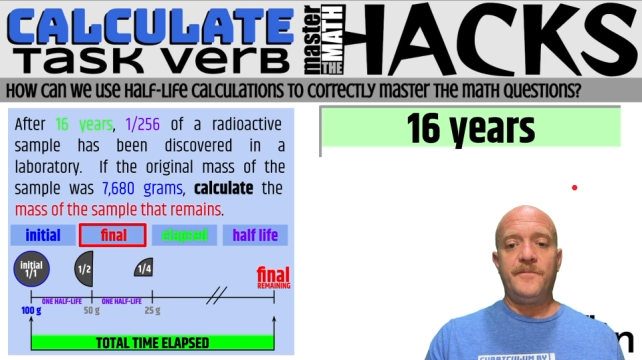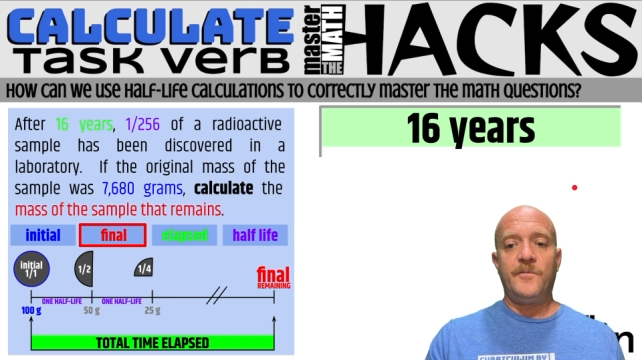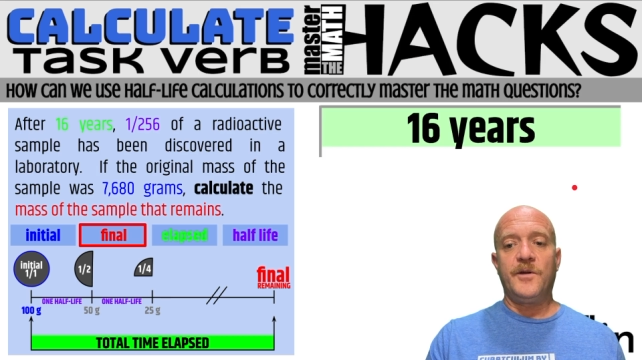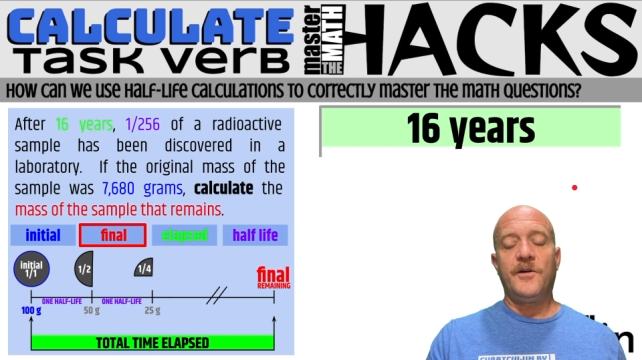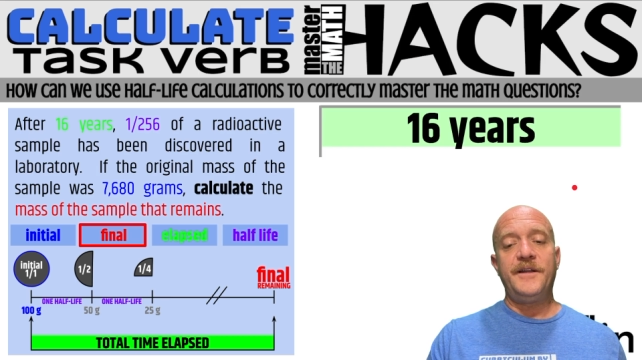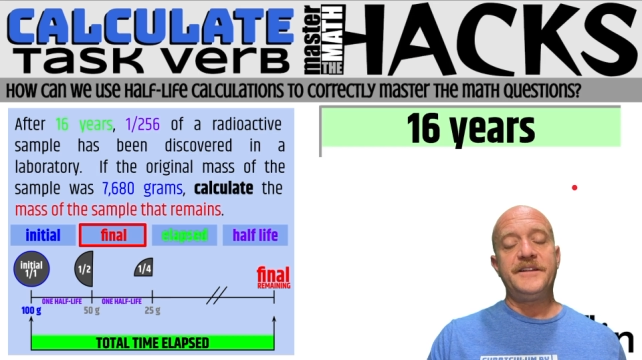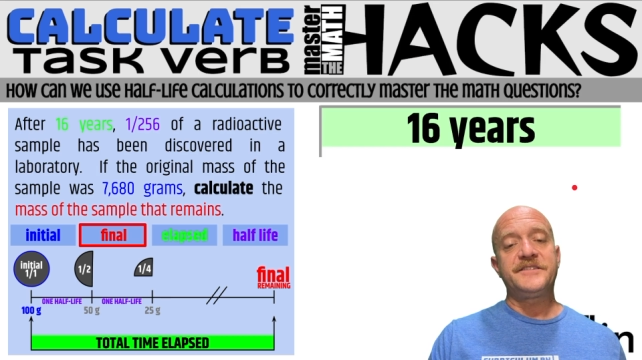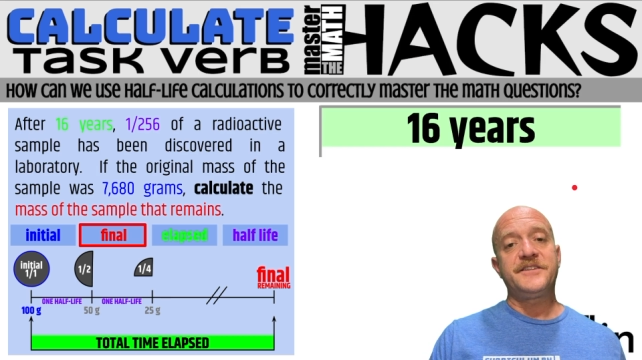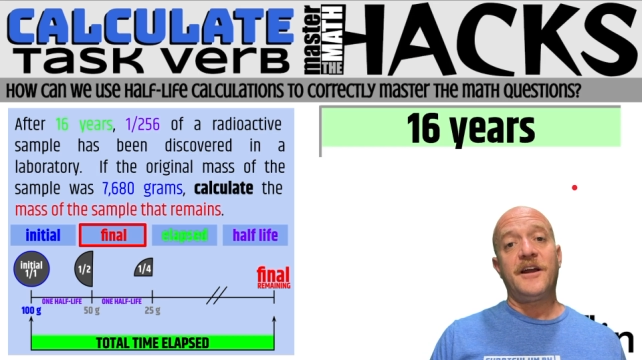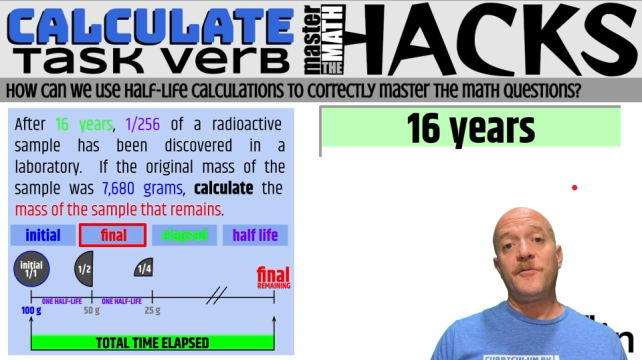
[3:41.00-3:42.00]
we're going to
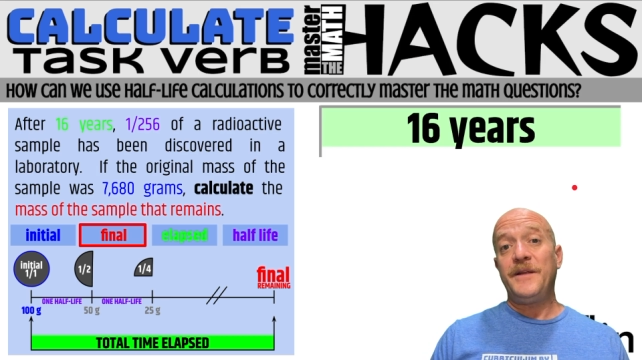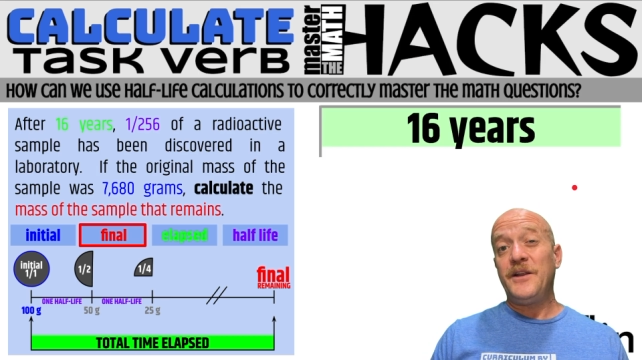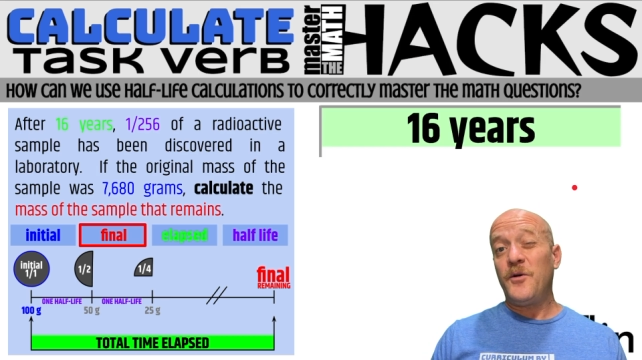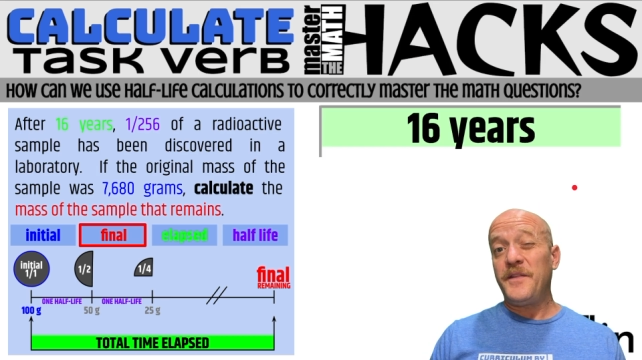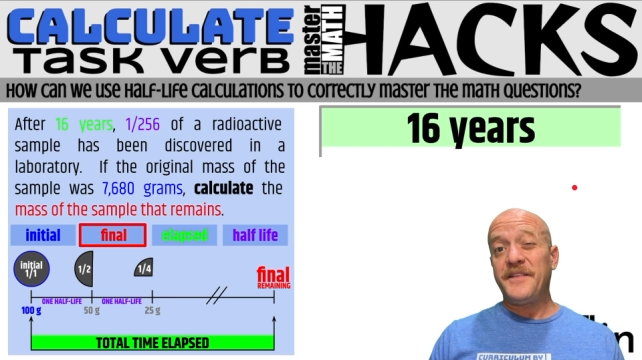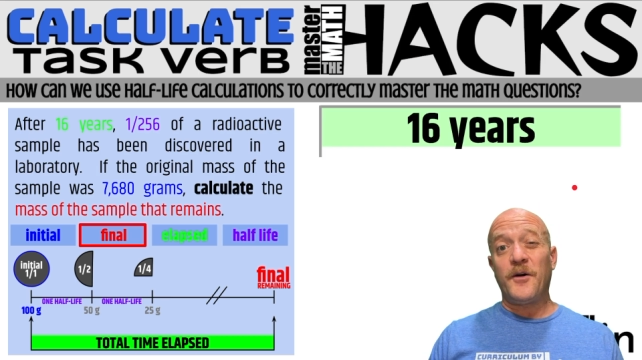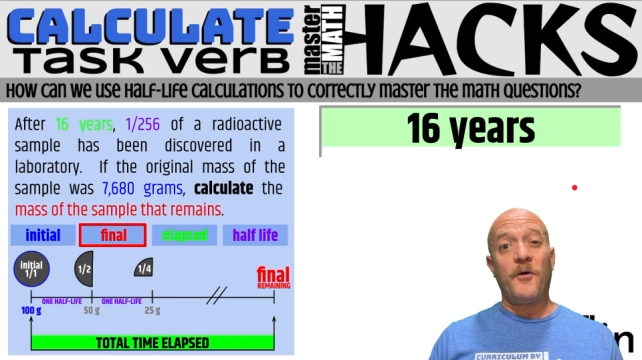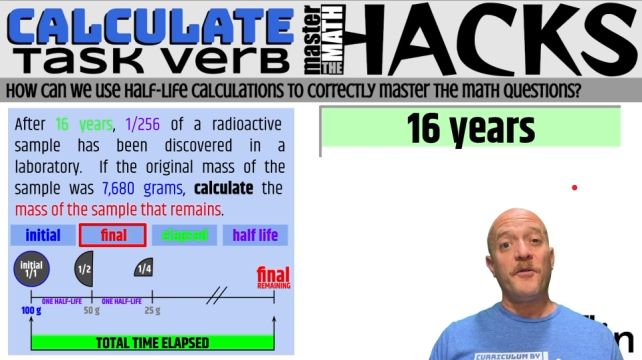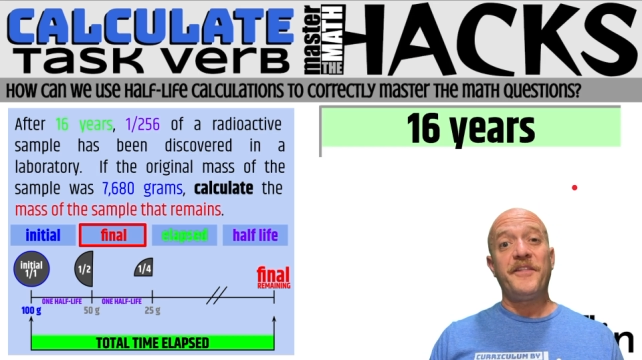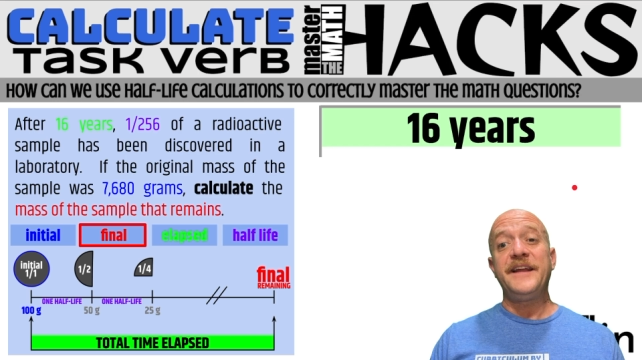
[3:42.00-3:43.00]
start. We know that the
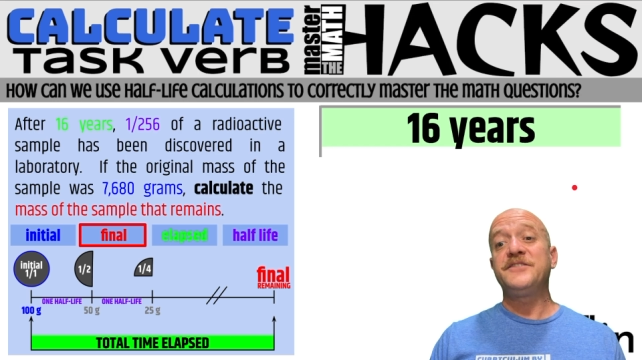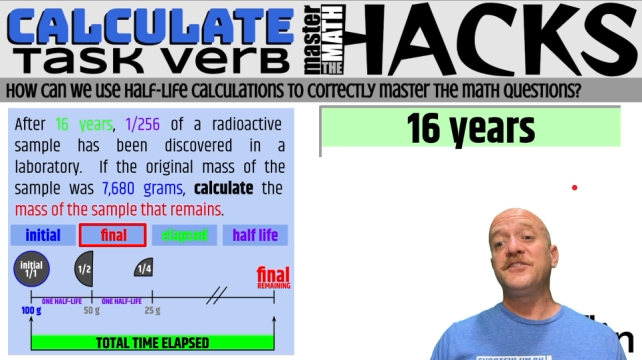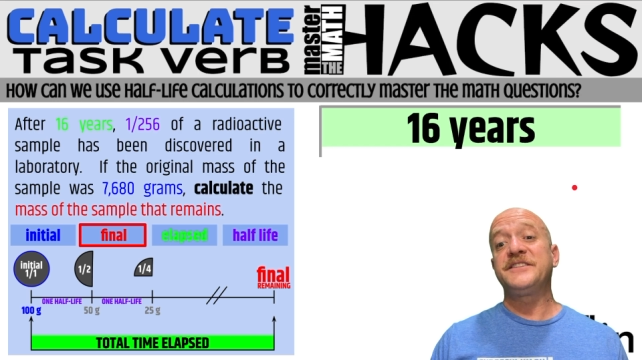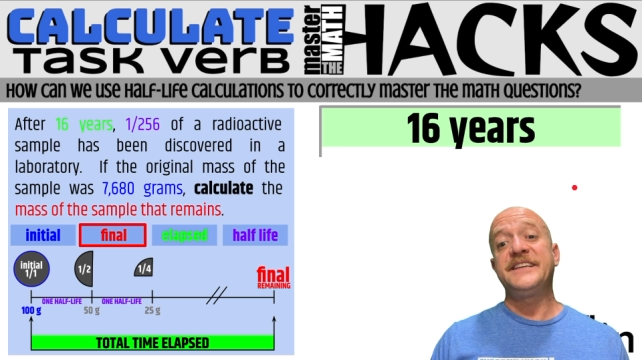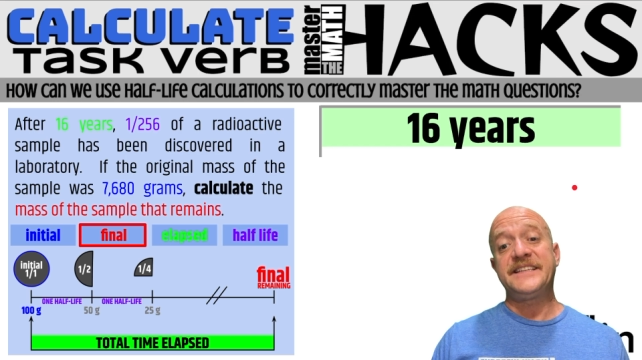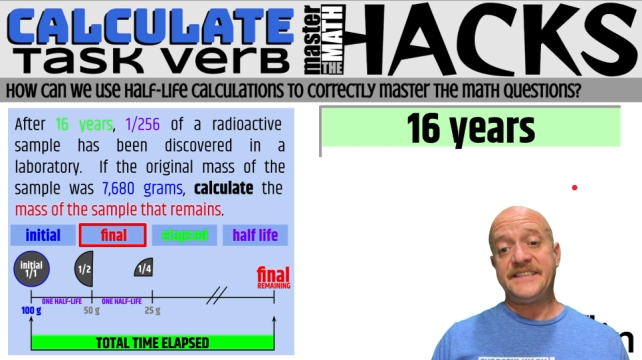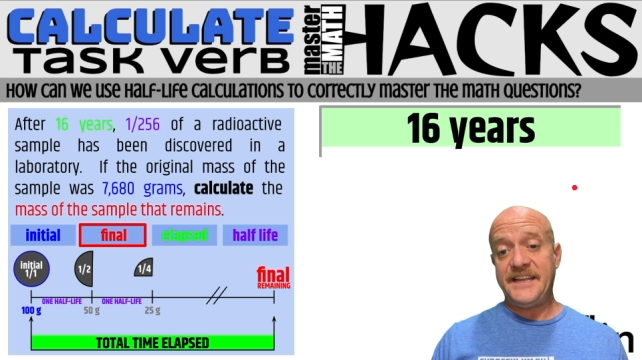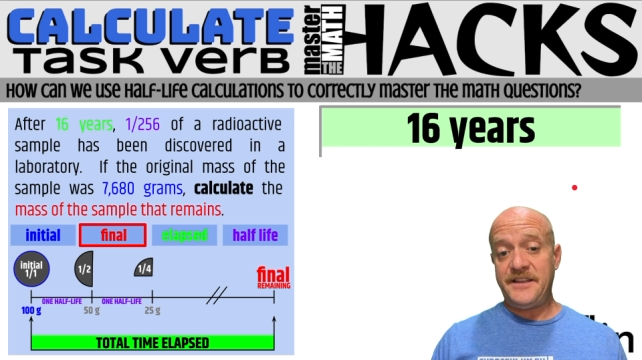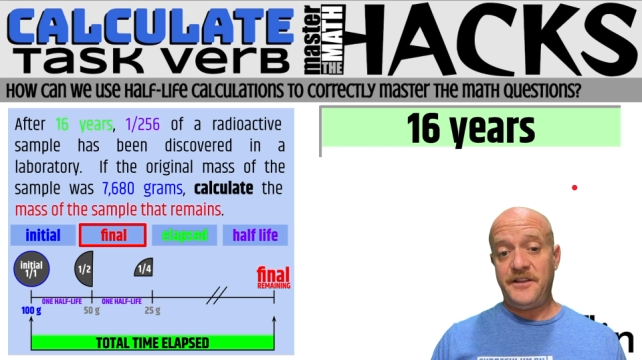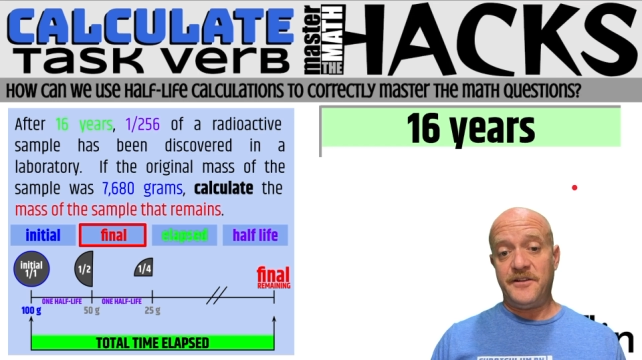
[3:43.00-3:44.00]
whole thing took
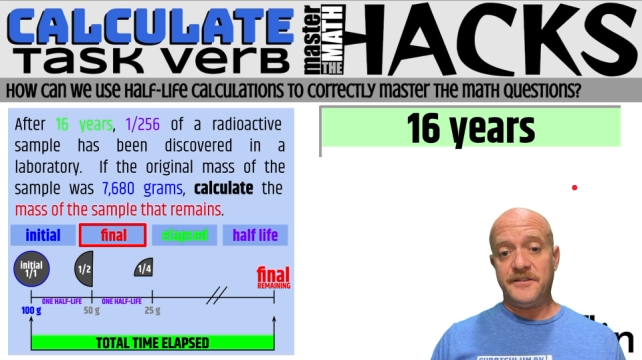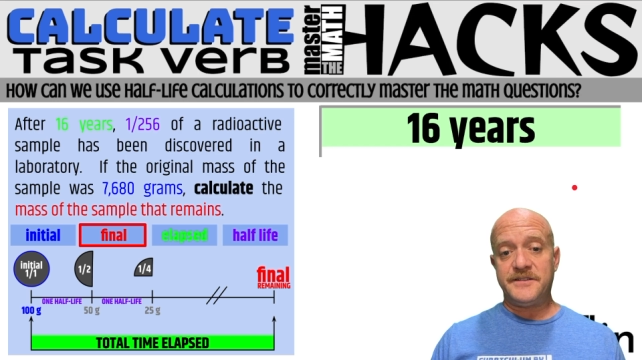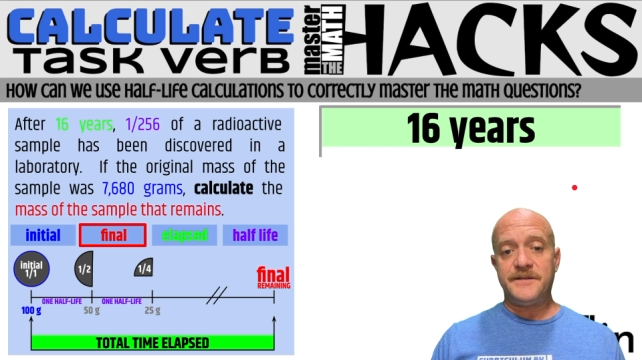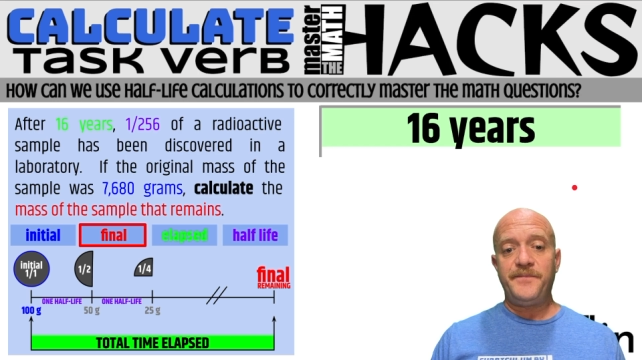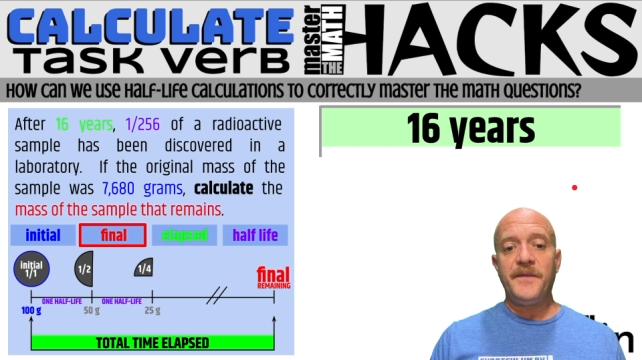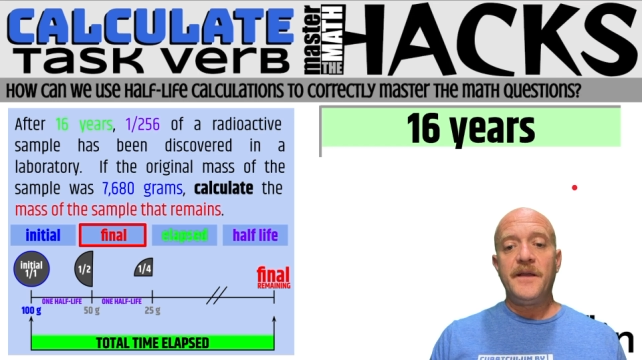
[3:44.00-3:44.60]
16 years.